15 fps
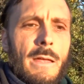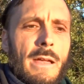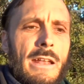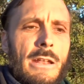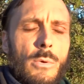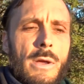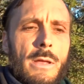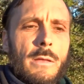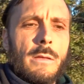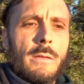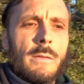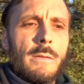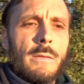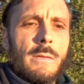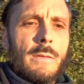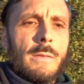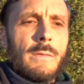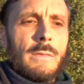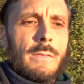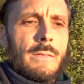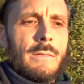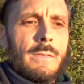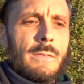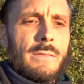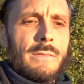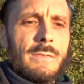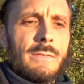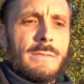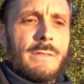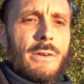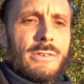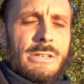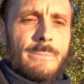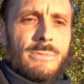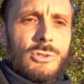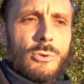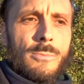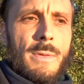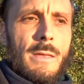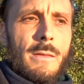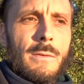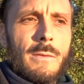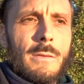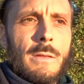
Anyway, there seems to be